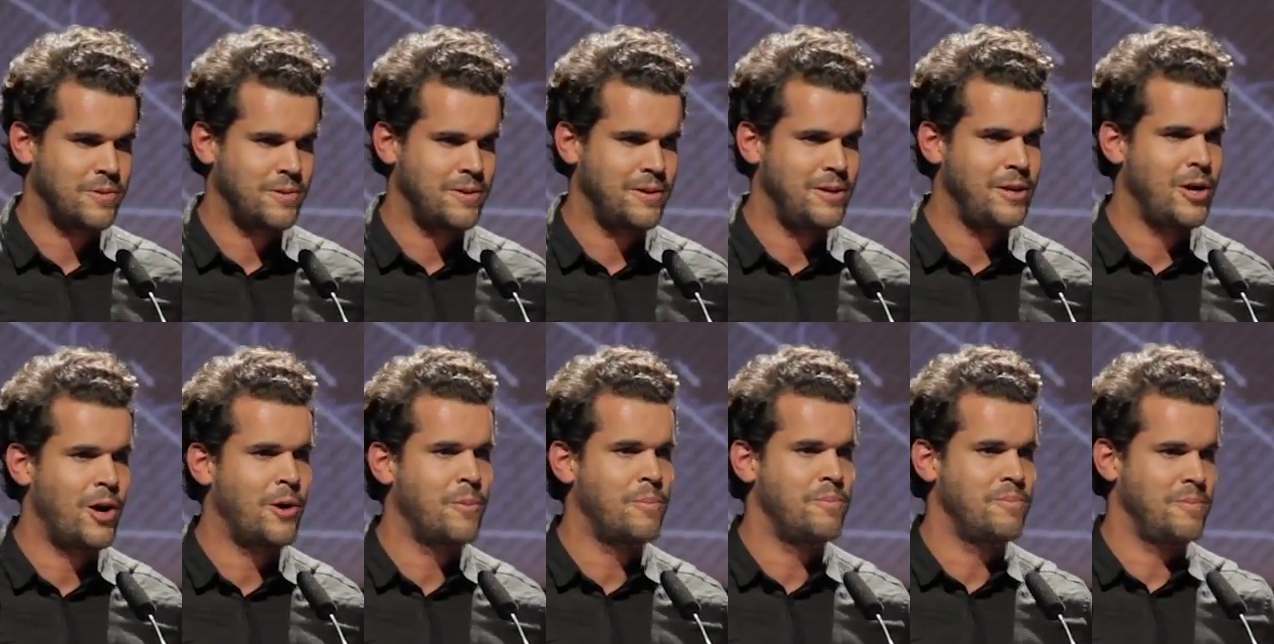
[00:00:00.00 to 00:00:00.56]

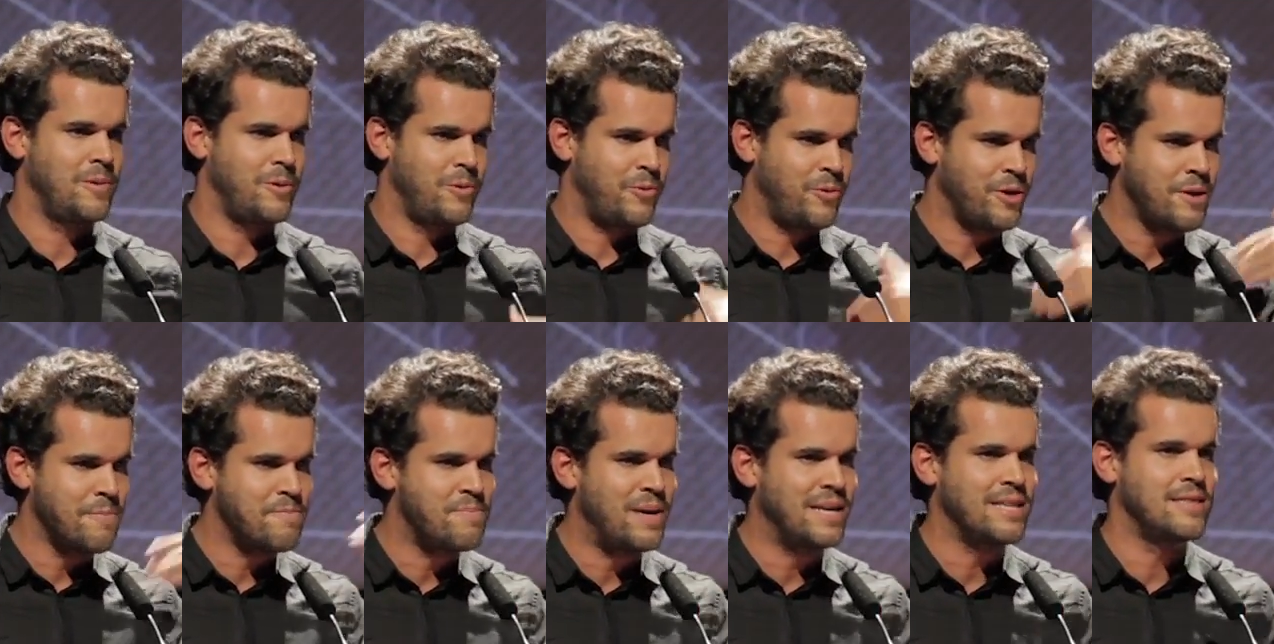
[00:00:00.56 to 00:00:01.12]
now
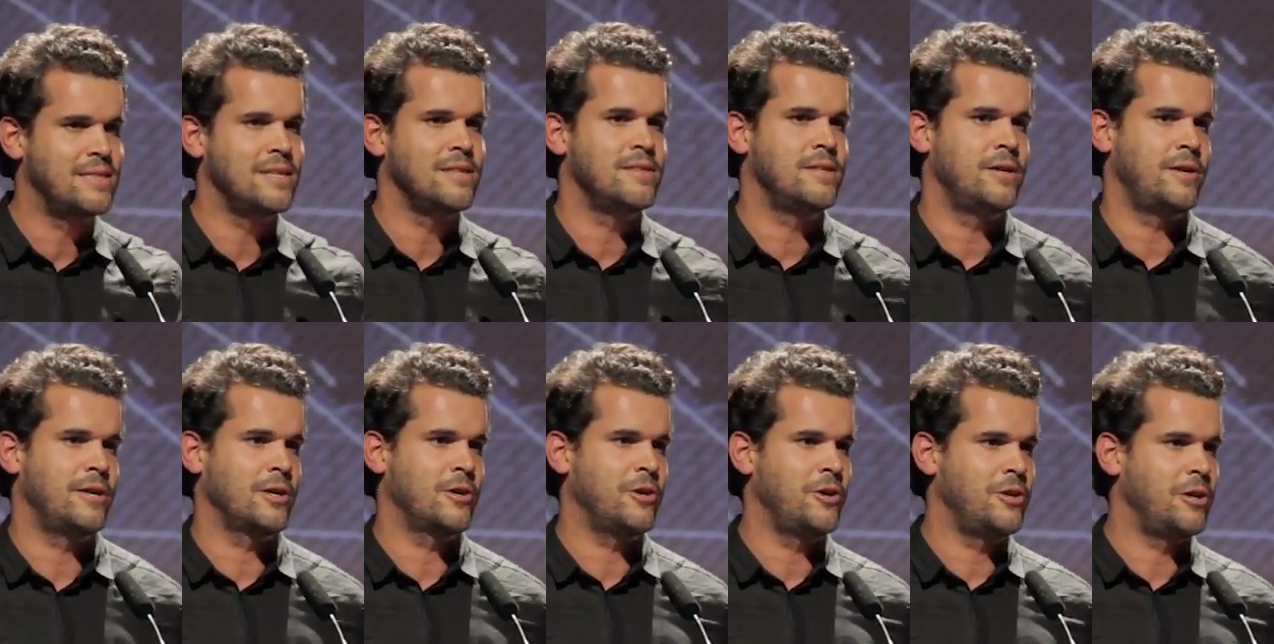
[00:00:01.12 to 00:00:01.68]
reinventing
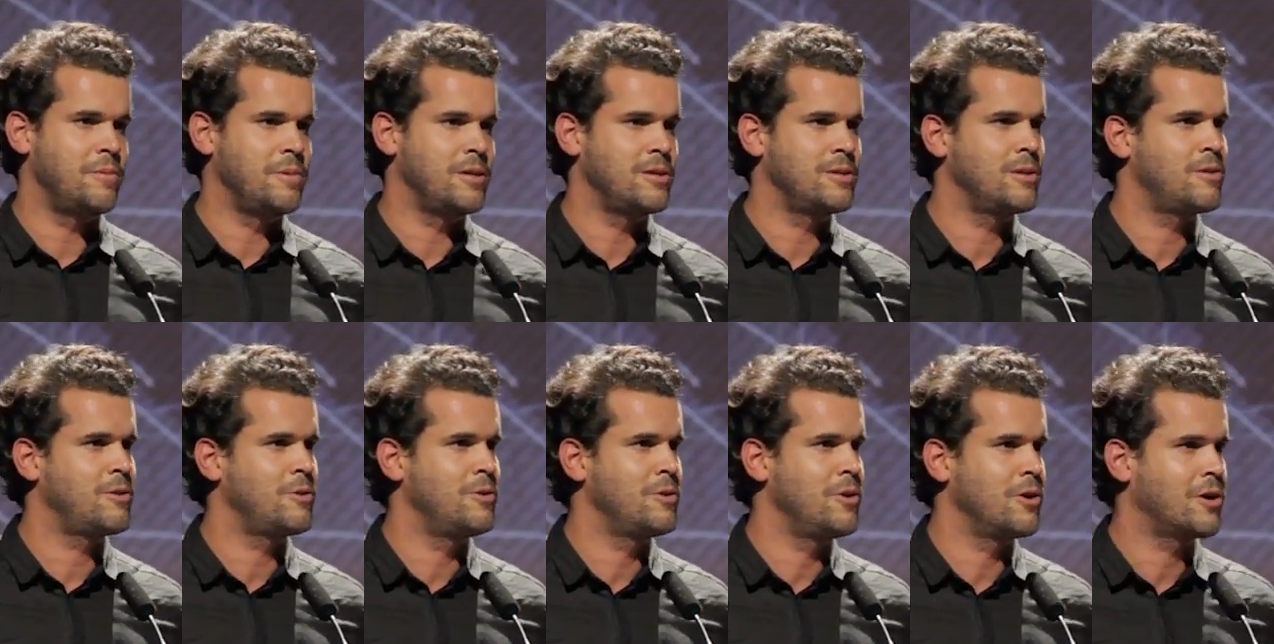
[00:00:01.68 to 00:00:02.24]
their economy
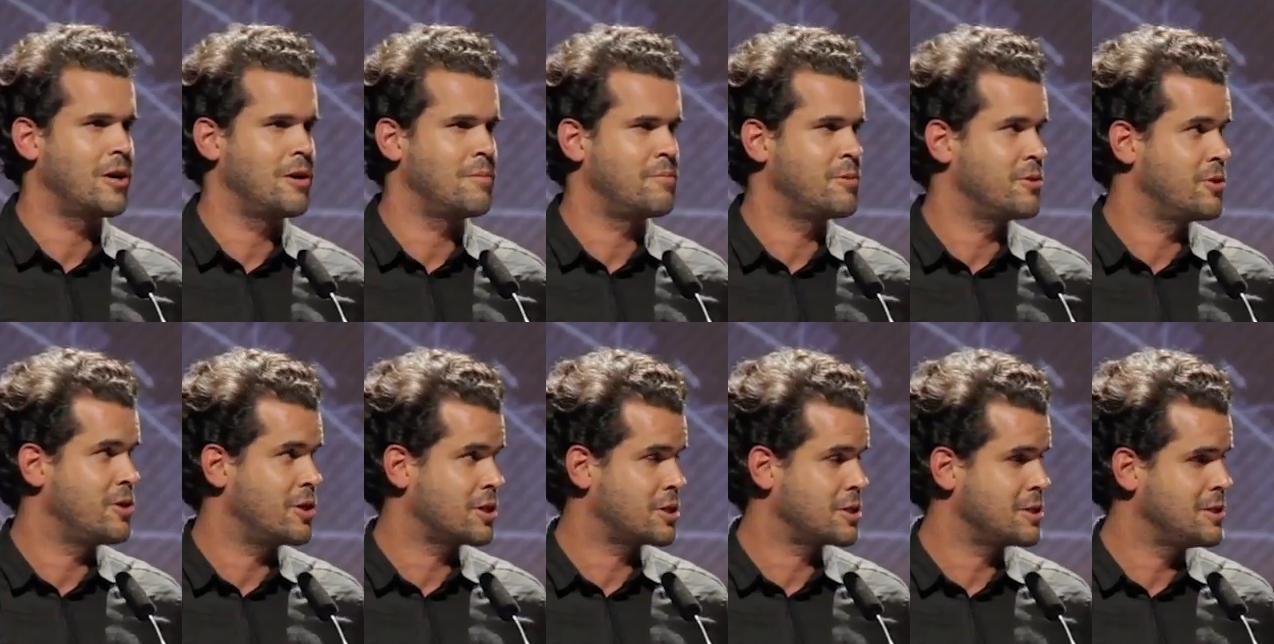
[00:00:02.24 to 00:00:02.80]
through local
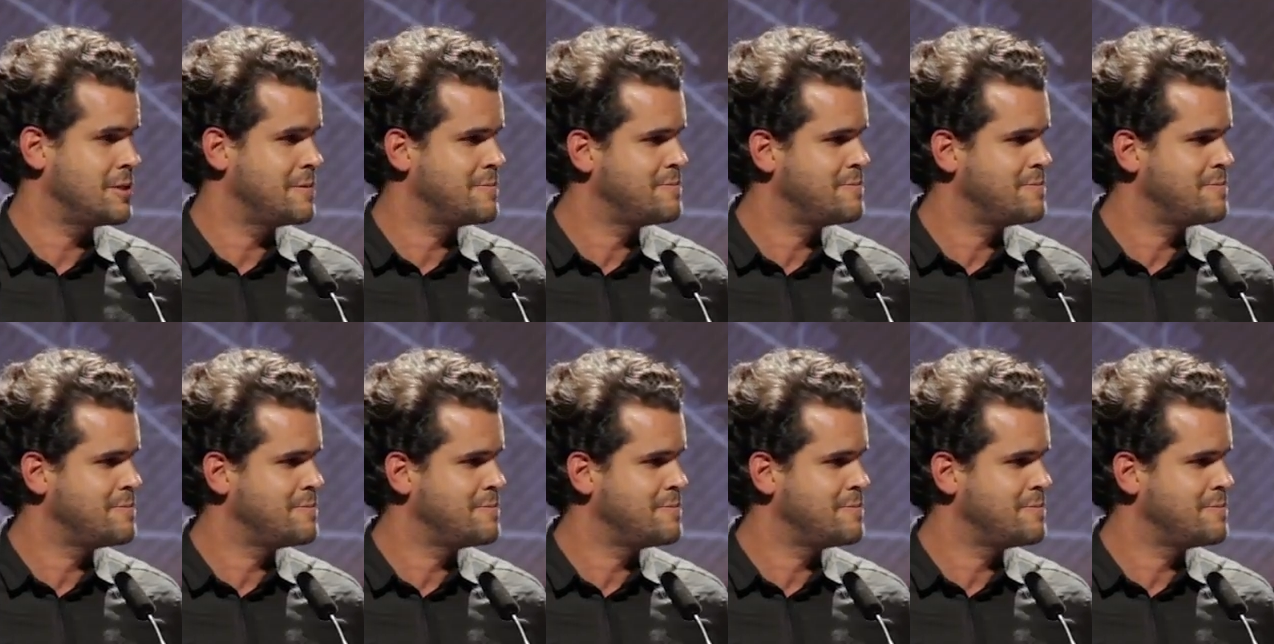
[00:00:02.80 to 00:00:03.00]
production.